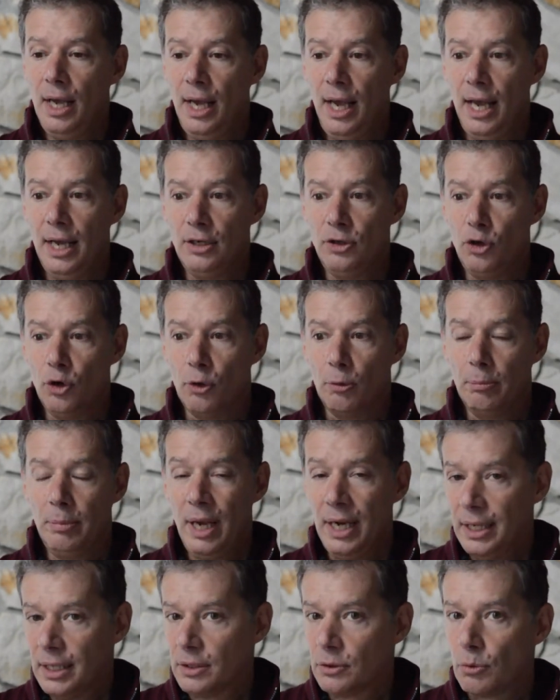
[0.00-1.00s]
And your
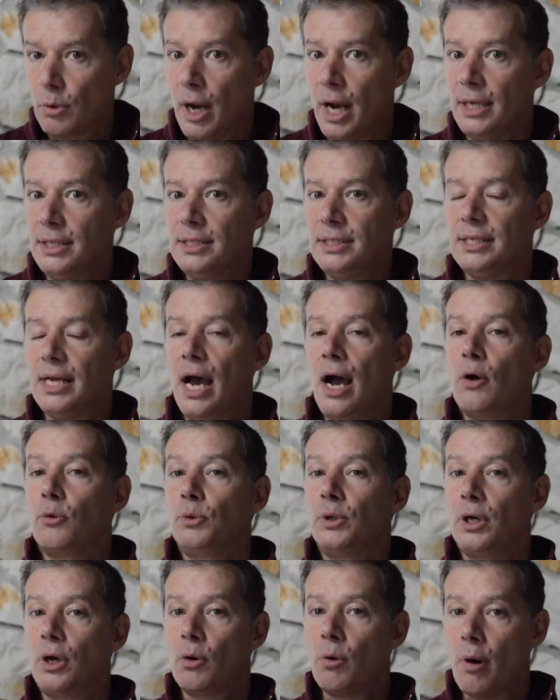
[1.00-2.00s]
baking rights now
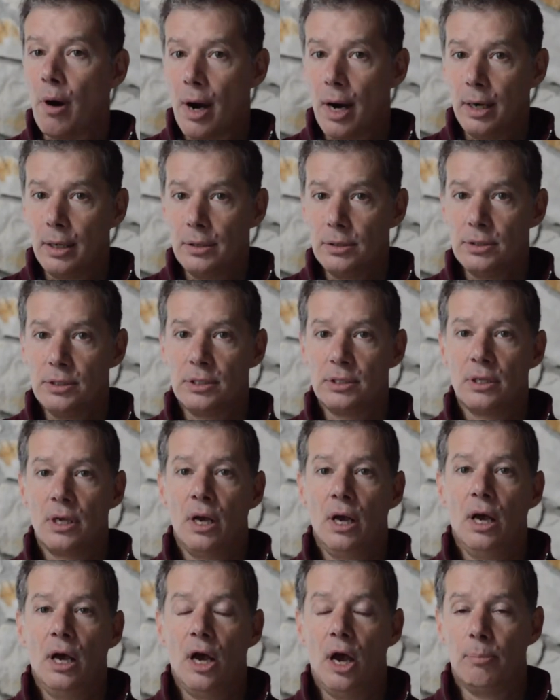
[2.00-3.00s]
requires
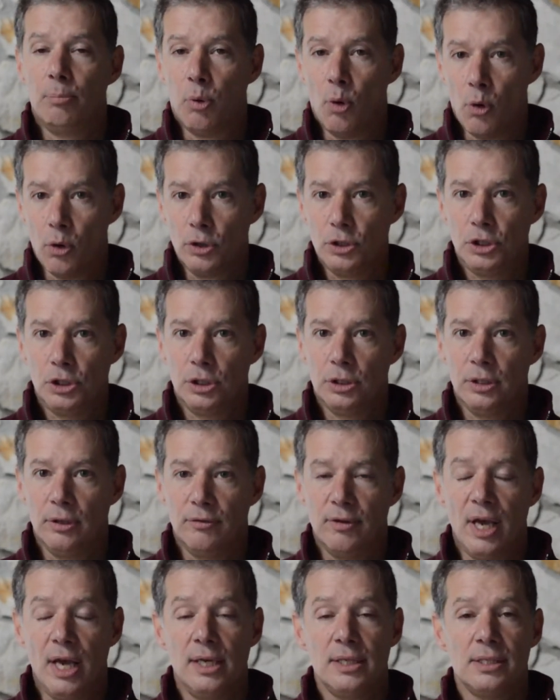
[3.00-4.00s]
a portion of
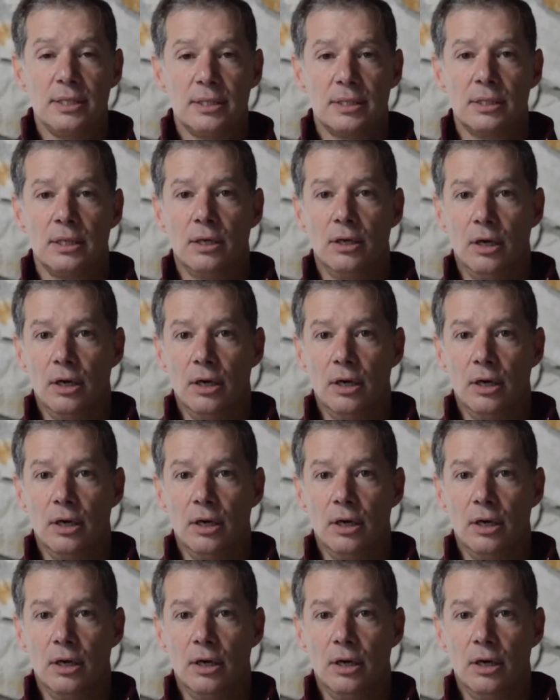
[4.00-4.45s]
this,